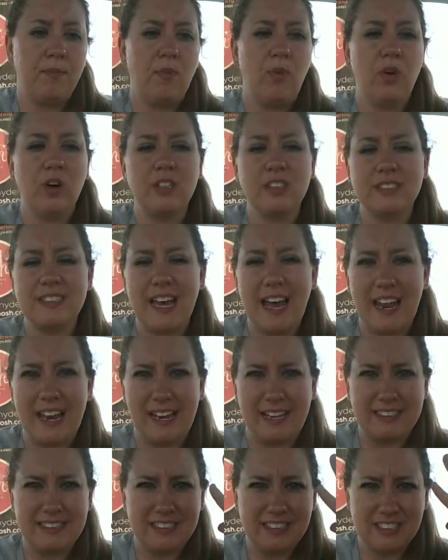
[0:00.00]
or just
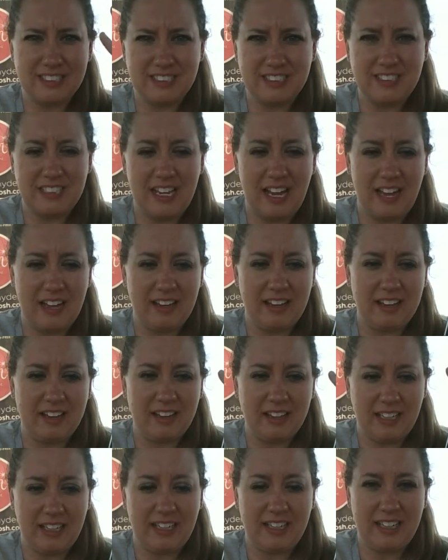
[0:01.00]
headaches and just need to
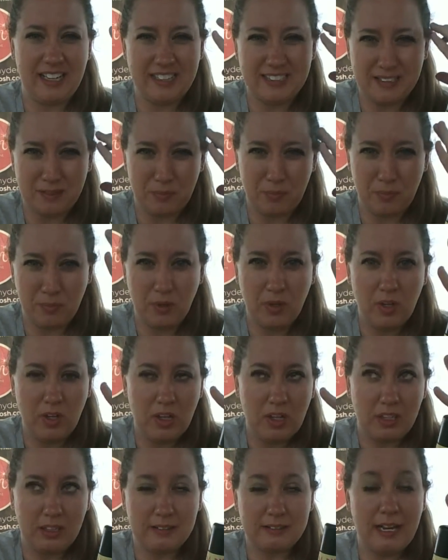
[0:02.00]
like get some
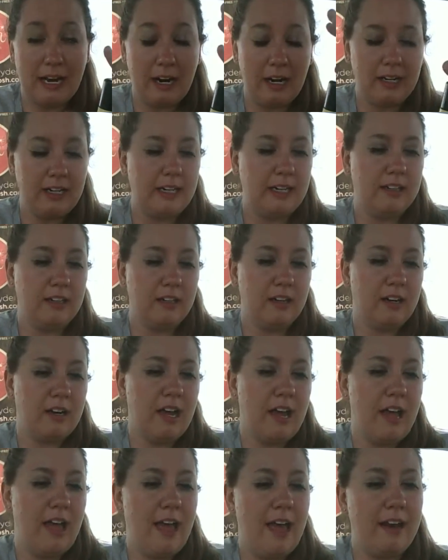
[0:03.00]
clarity in their
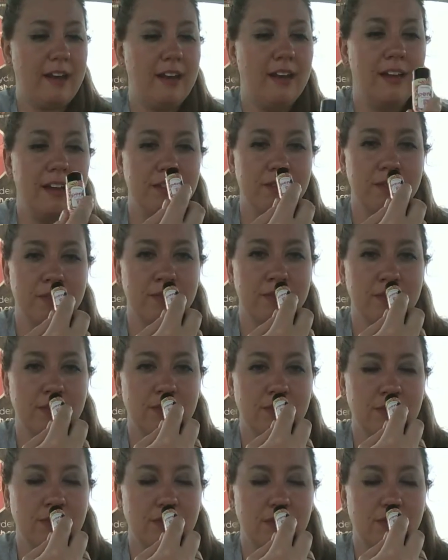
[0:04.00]
head.
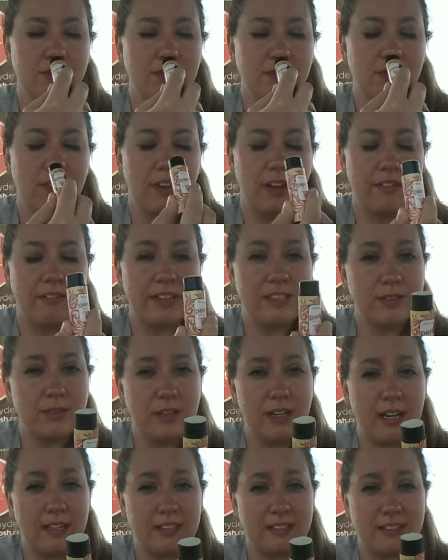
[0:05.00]
This one
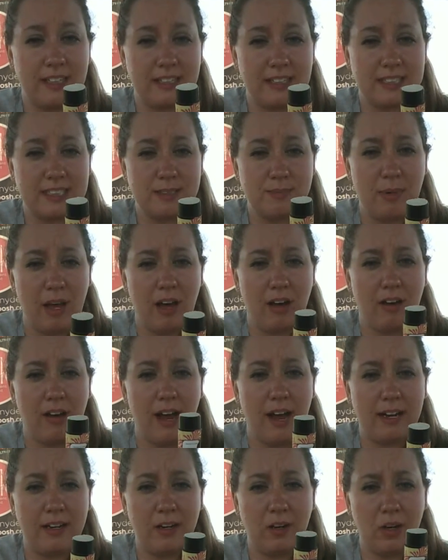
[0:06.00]
I just like the smell.
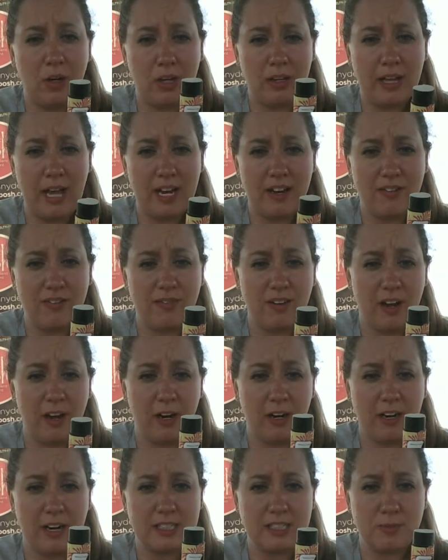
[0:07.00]
I know a lot of
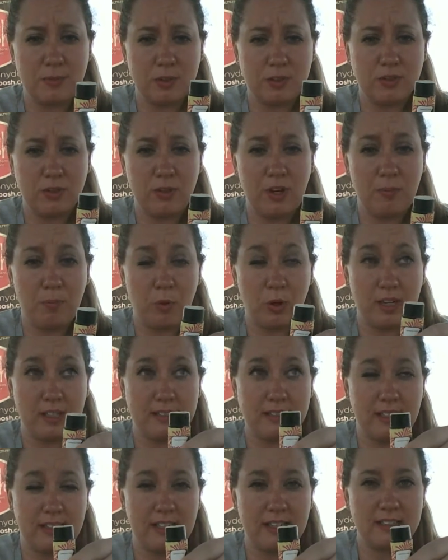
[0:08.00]
our customers who have morning
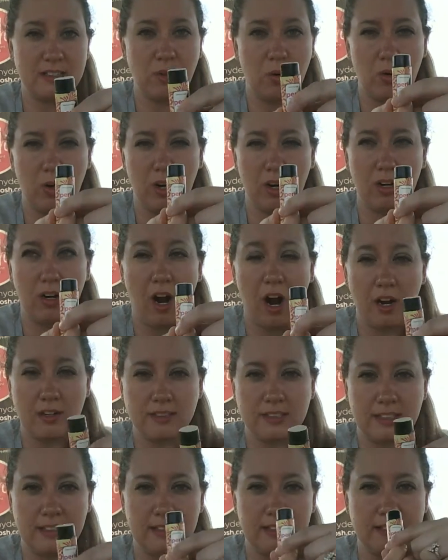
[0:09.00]
sickness or car
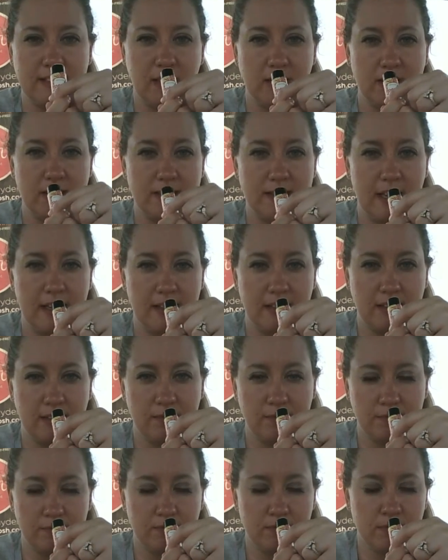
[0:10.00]
sickness, they'll just sit and
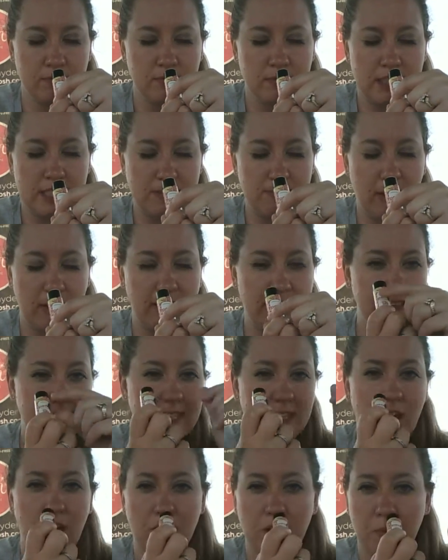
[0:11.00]
smell the
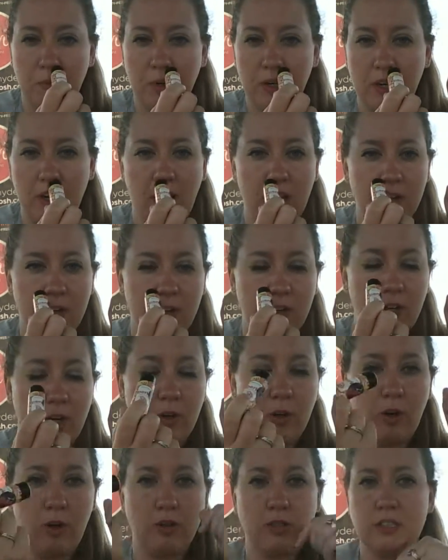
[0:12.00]
stick, or they'll put it under their
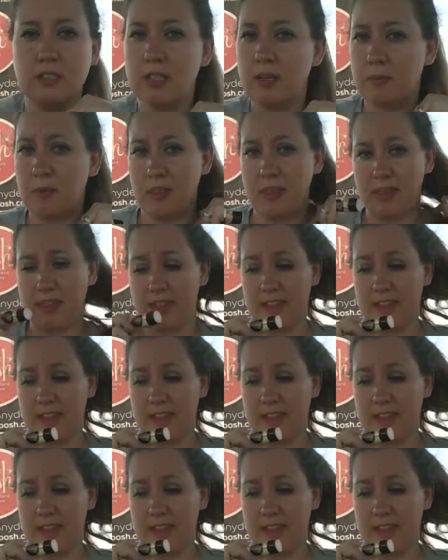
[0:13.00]
nose. But